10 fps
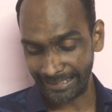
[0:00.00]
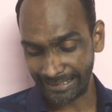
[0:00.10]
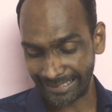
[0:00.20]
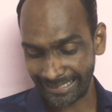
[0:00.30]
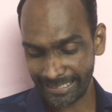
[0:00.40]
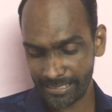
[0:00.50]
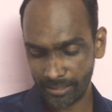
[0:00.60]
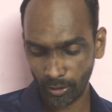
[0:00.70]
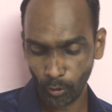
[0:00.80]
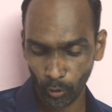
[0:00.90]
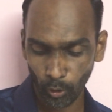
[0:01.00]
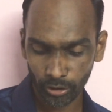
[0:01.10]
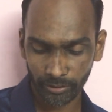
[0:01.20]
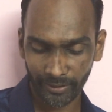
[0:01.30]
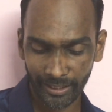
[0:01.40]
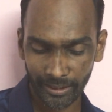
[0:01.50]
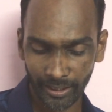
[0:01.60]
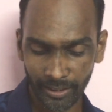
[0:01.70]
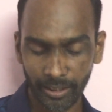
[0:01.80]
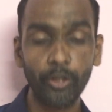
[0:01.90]
increase the growth rate
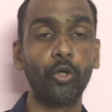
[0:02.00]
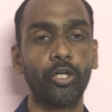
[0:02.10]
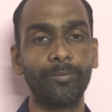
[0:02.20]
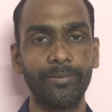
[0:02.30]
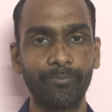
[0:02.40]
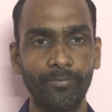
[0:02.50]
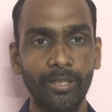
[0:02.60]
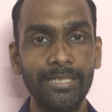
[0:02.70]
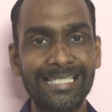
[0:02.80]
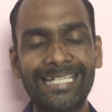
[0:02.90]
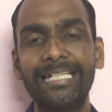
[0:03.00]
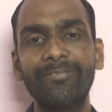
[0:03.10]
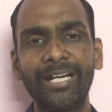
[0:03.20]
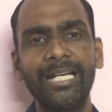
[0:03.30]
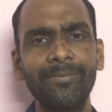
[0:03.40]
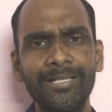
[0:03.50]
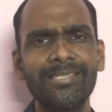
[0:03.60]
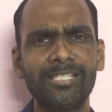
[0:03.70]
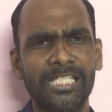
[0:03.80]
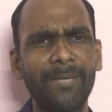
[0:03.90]
in economy. Significantly
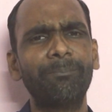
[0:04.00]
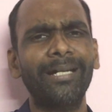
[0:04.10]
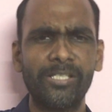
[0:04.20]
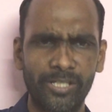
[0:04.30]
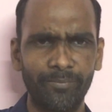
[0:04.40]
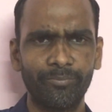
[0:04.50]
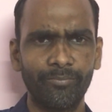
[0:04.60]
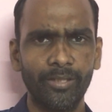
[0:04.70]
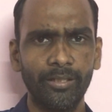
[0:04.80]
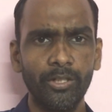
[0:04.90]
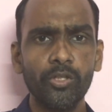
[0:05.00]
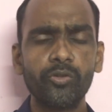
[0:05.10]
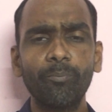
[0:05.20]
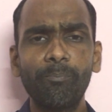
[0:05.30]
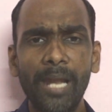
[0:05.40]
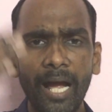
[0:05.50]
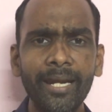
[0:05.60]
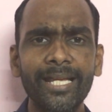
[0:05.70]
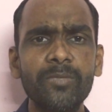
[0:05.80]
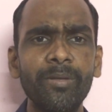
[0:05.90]
means step by step. So
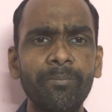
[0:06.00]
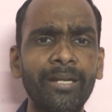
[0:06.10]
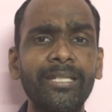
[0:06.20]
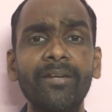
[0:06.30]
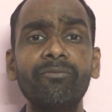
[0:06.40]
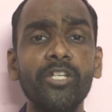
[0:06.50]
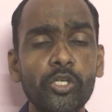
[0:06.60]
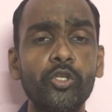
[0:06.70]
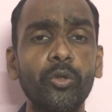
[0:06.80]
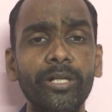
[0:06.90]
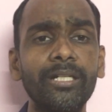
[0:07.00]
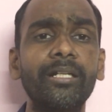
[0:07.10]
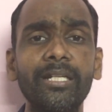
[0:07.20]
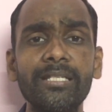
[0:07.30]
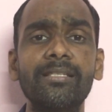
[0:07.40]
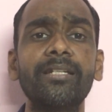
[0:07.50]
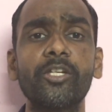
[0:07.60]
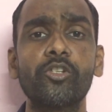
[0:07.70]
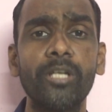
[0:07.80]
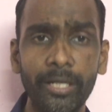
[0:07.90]
plan has been made that we should increase the
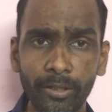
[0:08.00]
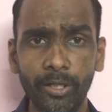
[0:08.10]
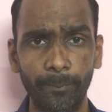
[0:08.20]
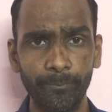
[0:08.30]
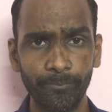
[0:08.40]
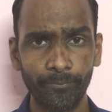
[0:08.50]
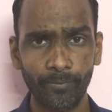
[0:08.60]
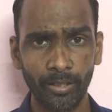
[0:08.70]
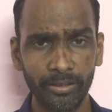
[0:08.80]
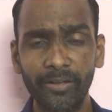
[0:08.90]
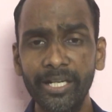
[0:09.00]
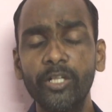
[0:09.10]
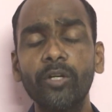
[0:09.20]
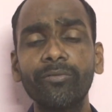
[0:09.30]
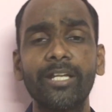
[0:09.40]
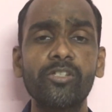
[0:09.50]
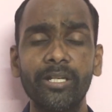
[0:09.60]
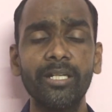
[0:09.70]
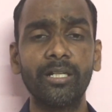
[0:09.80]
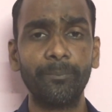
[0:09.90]
national income, the rate of
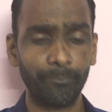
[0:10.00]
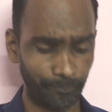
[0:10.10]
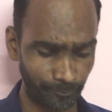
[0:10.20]
national income,